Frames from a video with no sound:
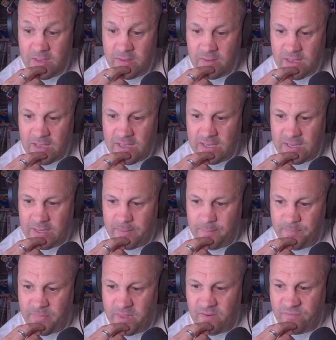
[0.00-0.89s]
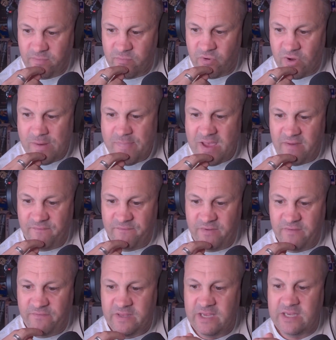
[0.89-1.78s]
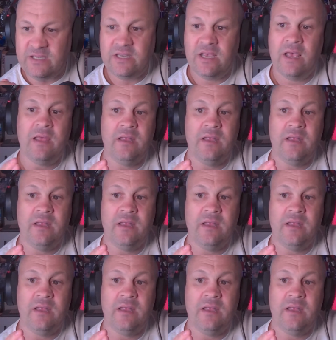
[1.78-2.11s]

From rebound 50s,